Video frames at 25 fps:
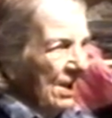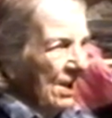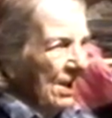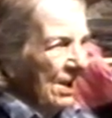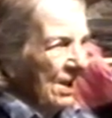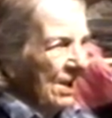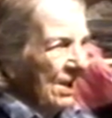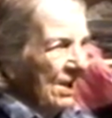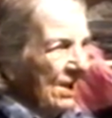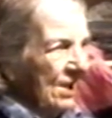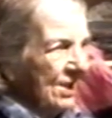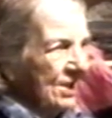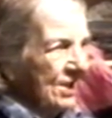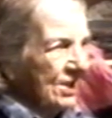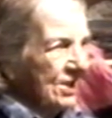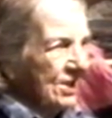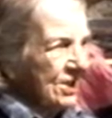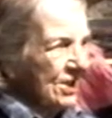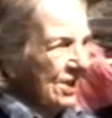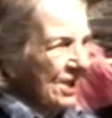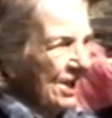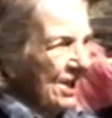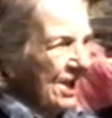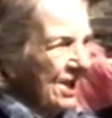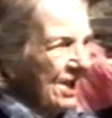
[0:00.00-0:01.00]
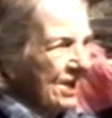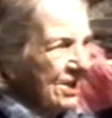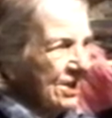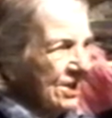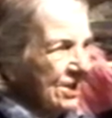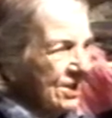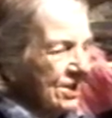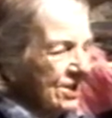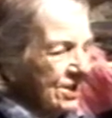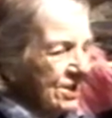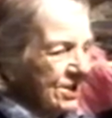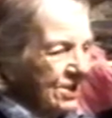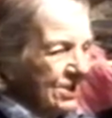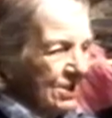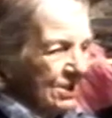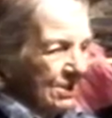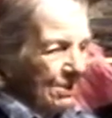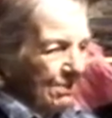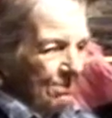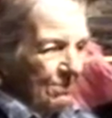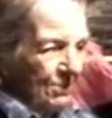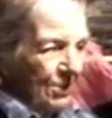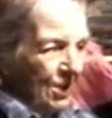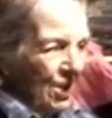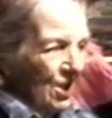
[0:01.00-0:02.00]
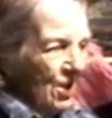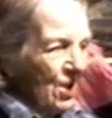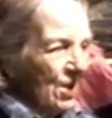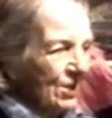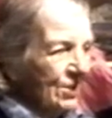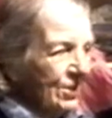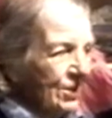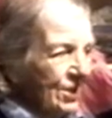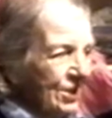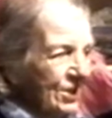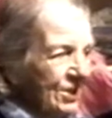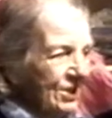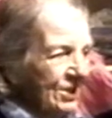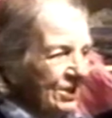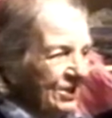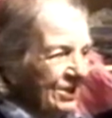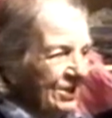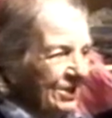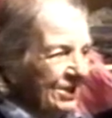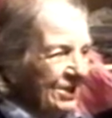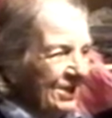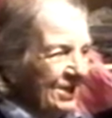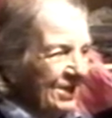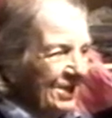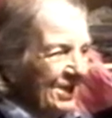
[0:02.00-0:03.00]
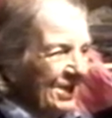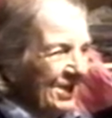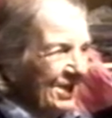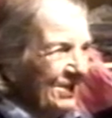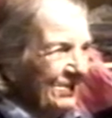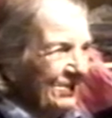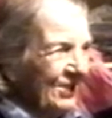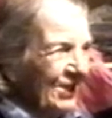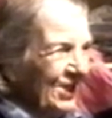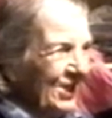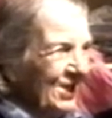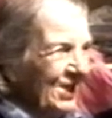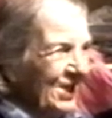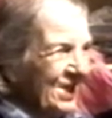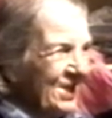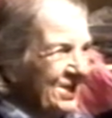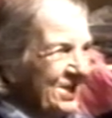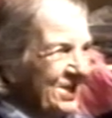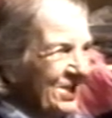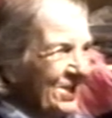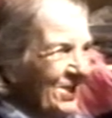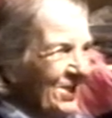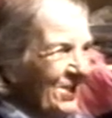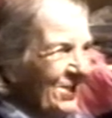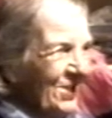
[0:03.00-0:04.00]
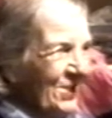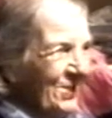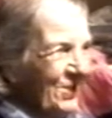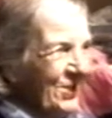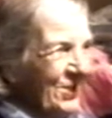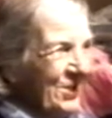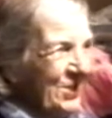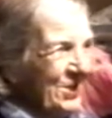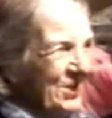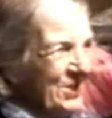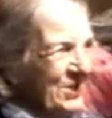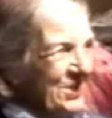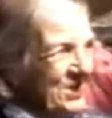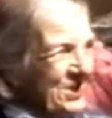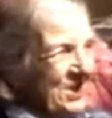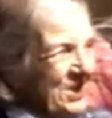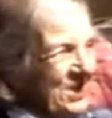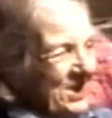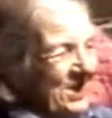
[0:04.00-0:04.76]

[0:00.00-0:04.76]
I just like some young'un. Well, that's all it was.